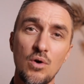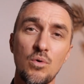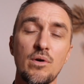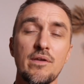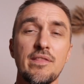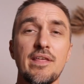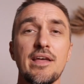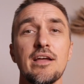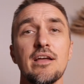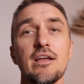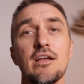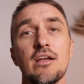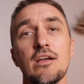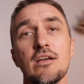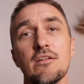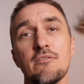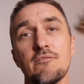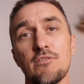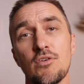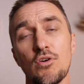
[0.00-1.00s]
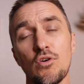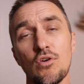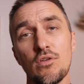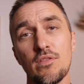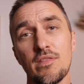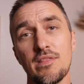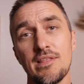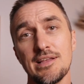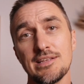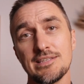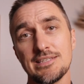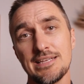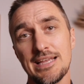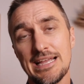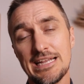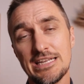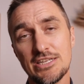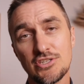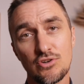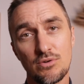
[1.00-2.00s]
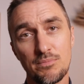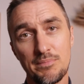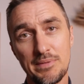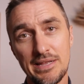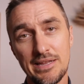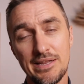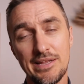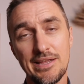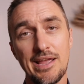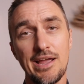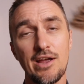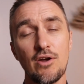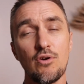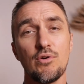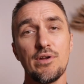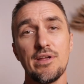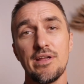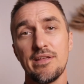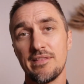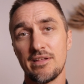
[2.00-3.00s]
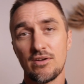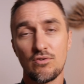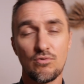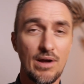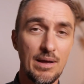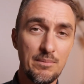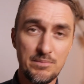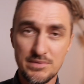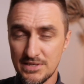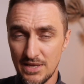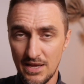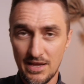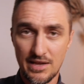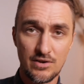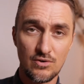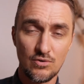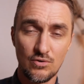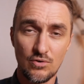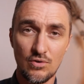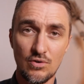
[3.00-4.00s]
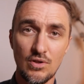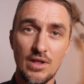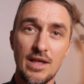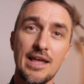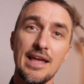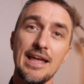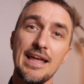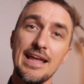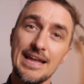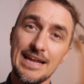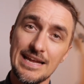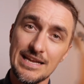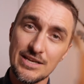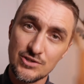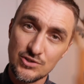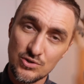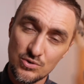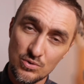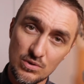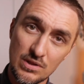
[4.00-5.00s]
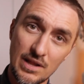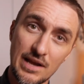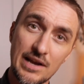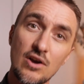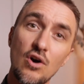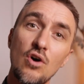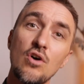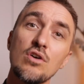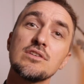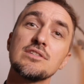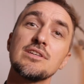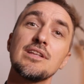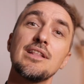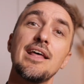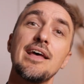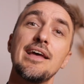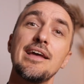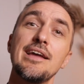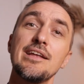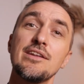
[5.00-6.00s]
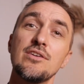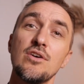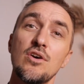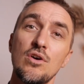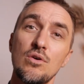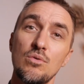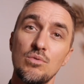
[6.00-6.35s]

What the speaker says: where they can convert this intermediary in the Krebs cycle into glycoxylate,